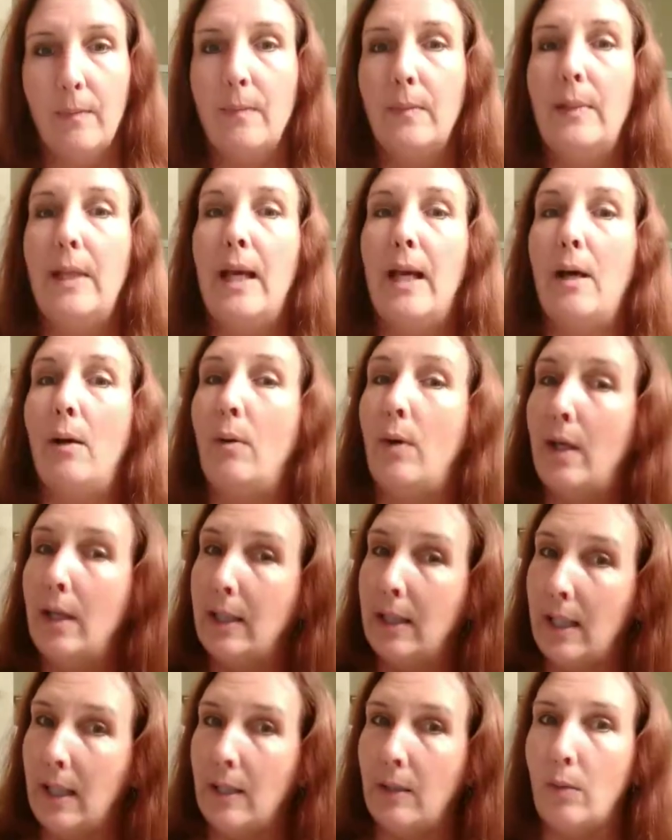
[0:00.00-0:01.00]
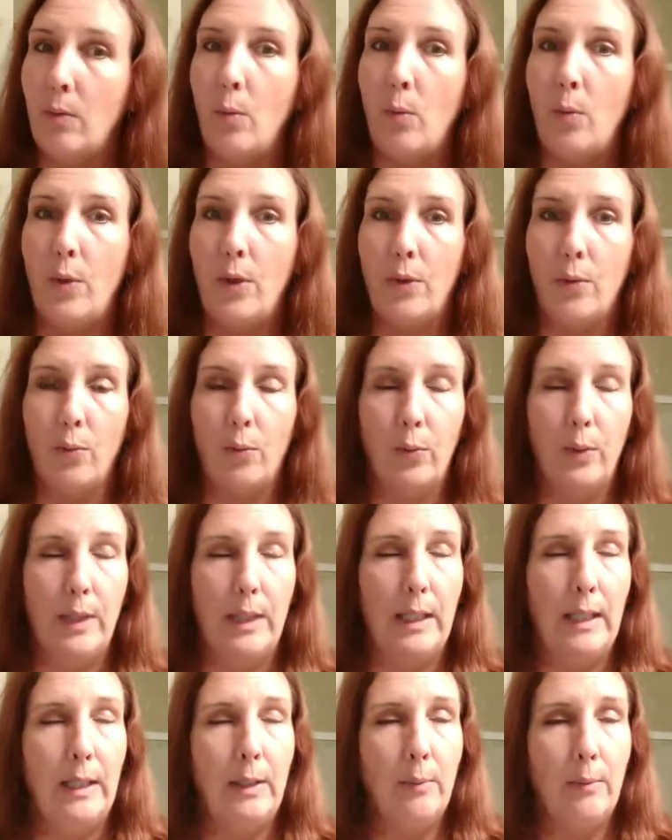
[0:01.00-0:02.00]
Now, again, with
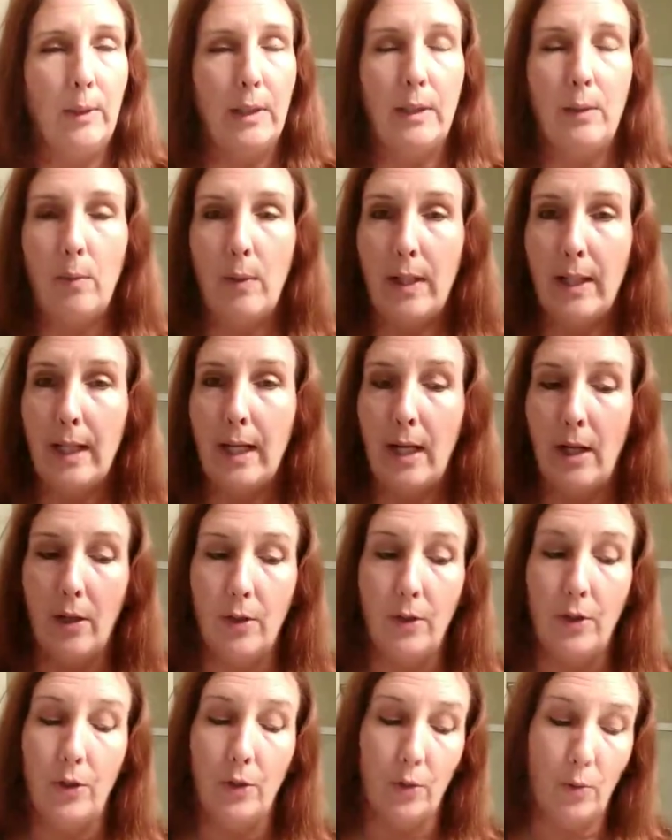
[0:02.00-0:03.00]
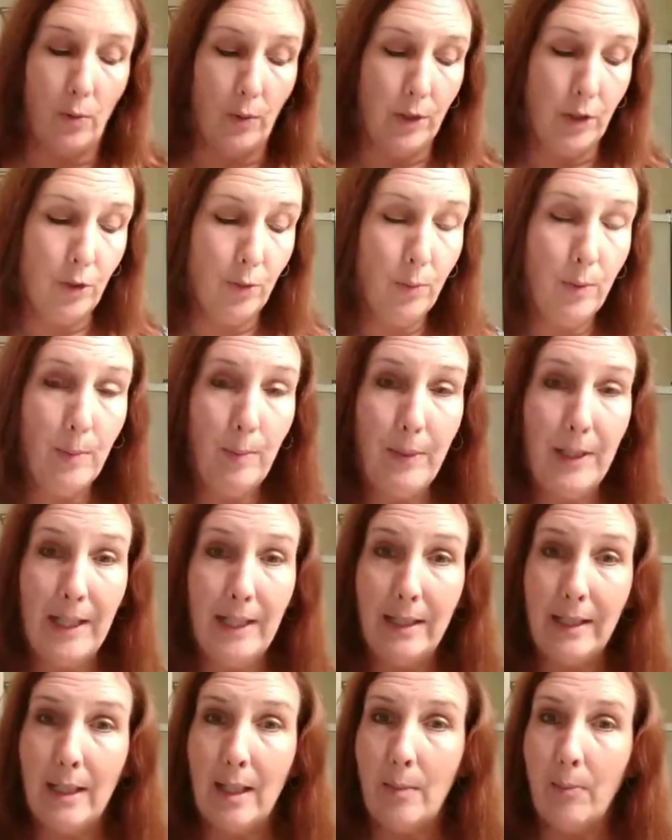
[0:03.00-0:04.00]
really, really wet hair, you're going to
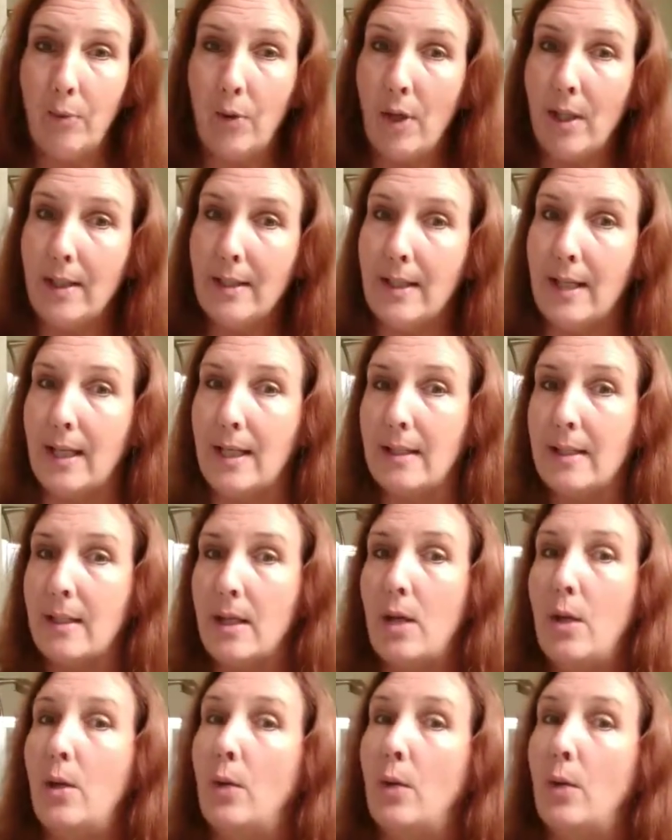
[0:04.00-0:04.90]
repeat that process.